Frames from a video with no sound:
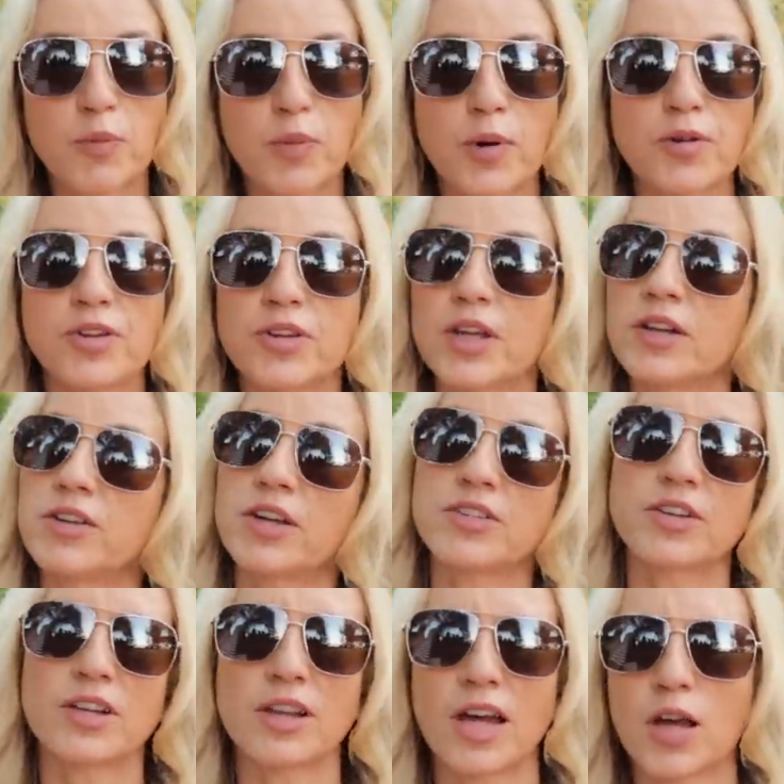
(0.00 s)
of person that
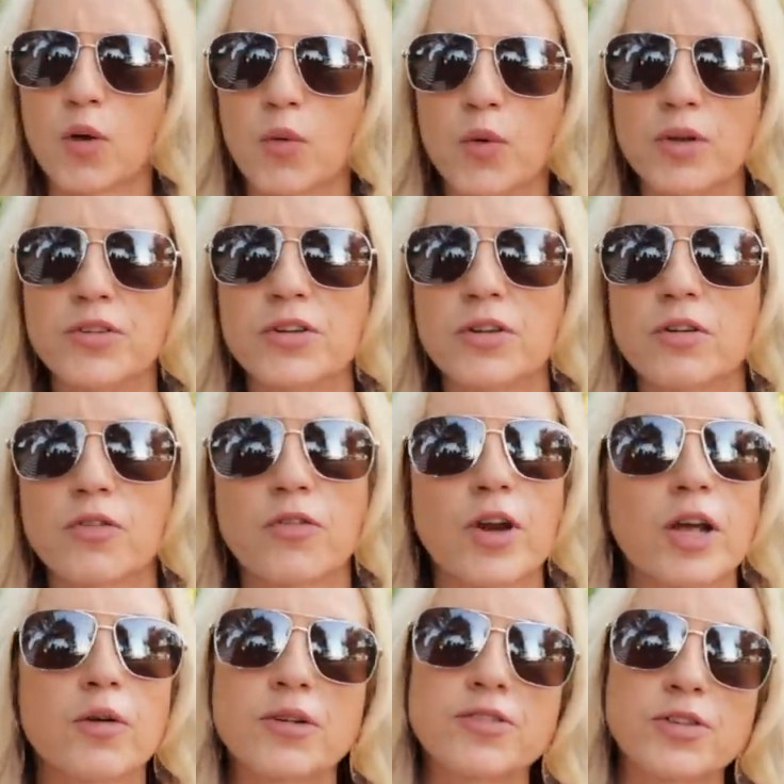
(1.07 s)
doesn't like woods in a
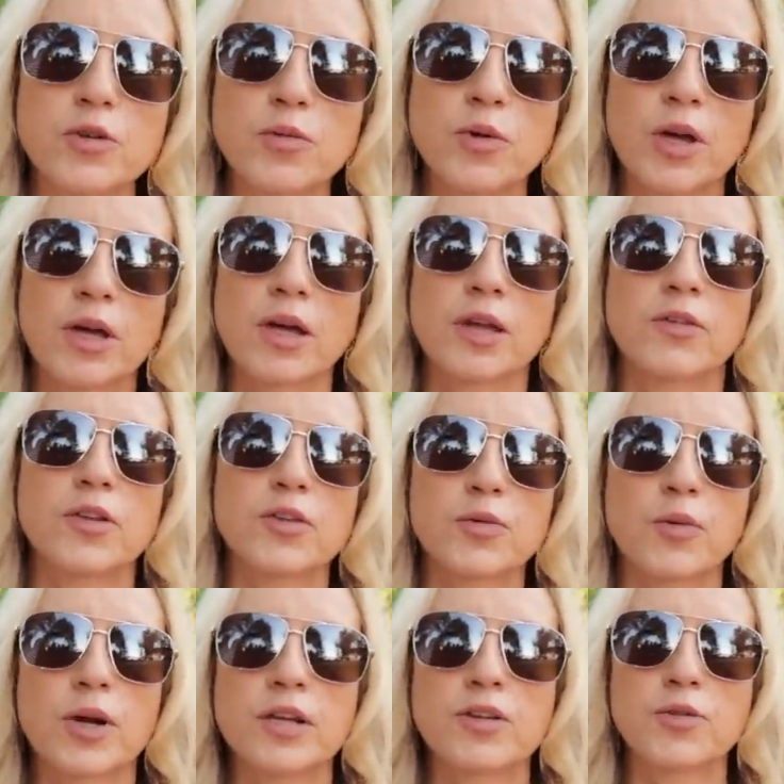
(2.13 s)
fragrance, this
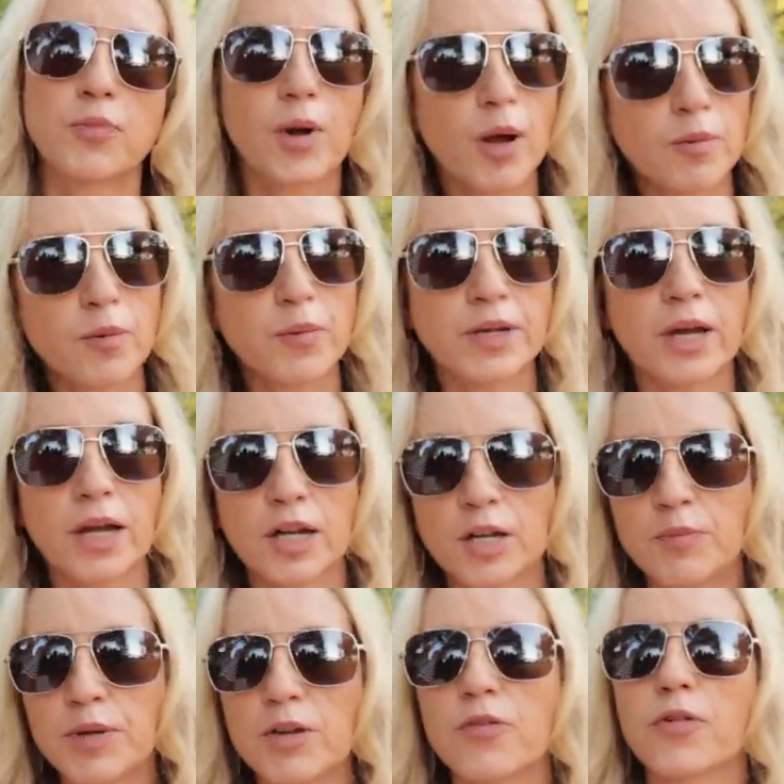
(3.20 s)
one is probably not going
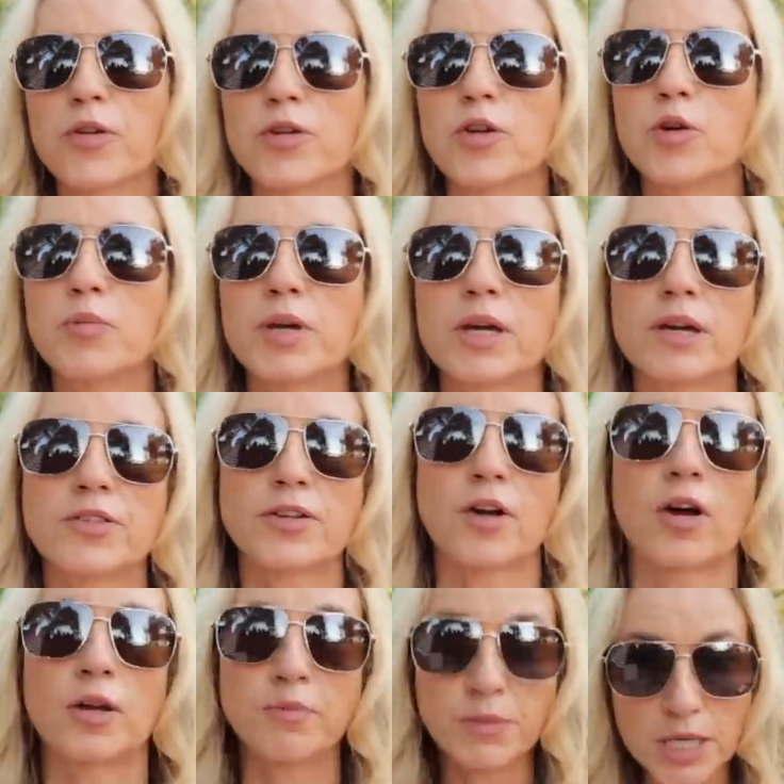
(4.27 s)
to be for you, because
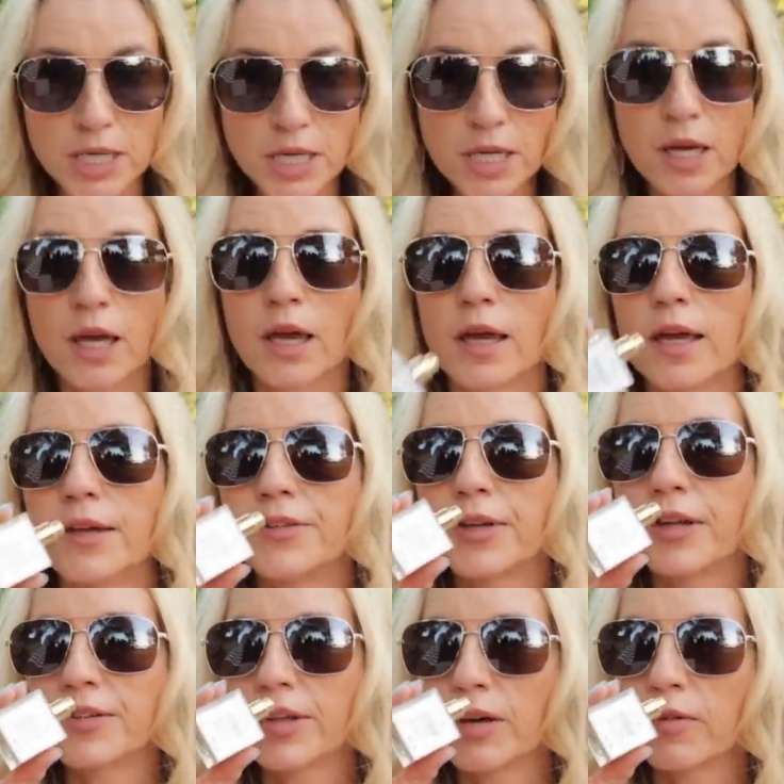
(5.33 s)
on me, it
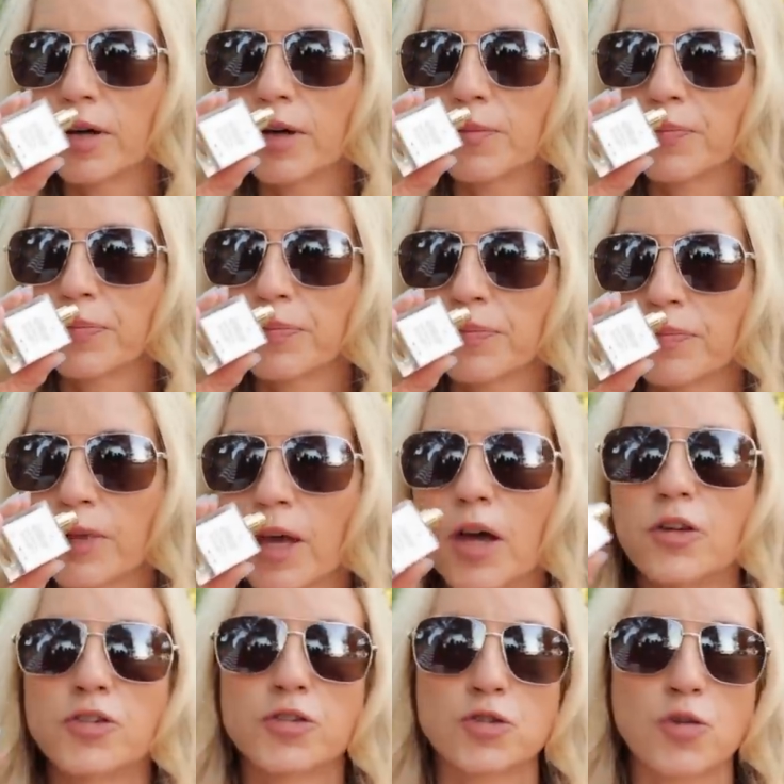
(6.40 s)
does have
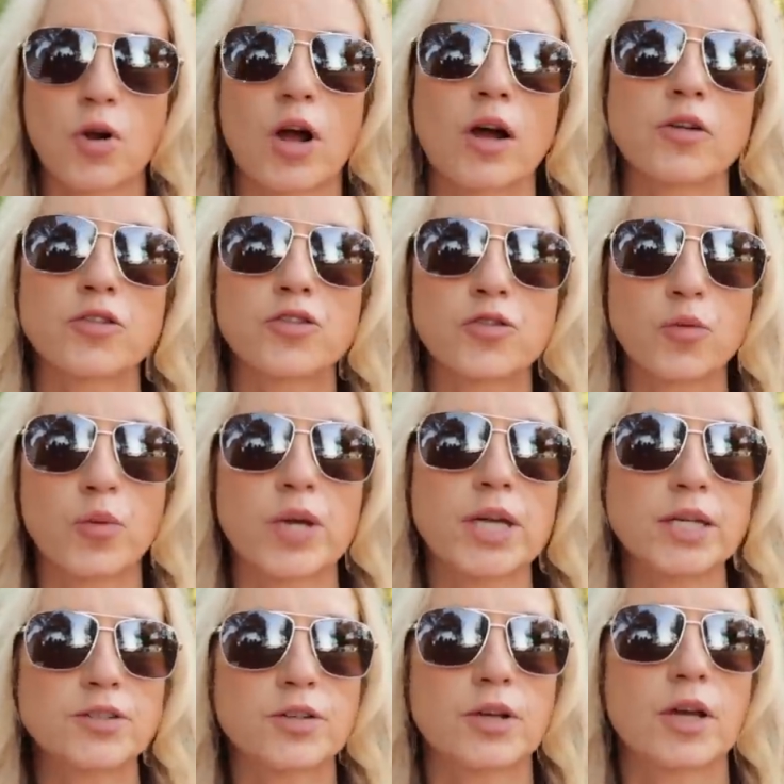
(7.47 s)
a strong,
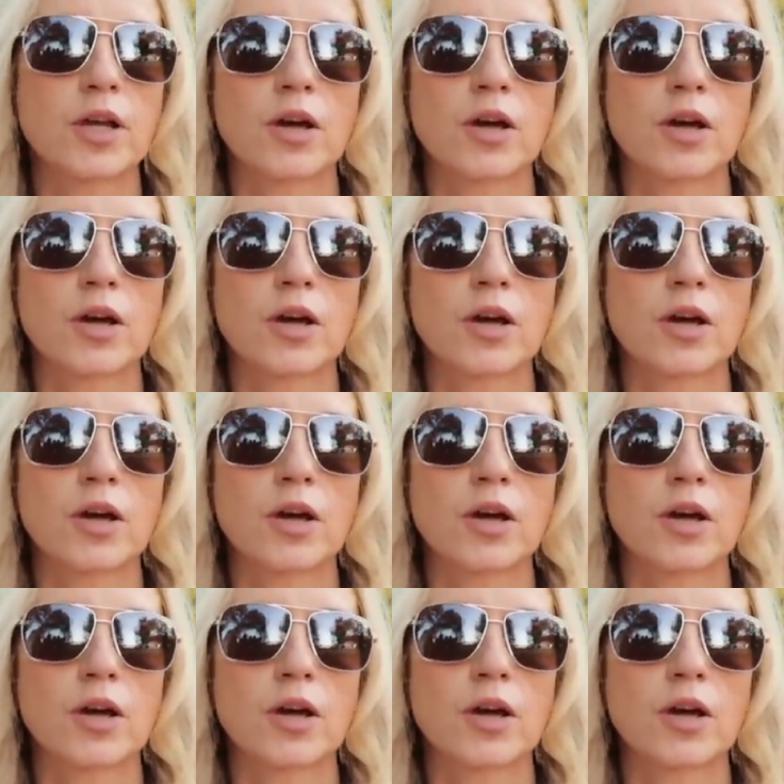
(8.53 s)
sweet,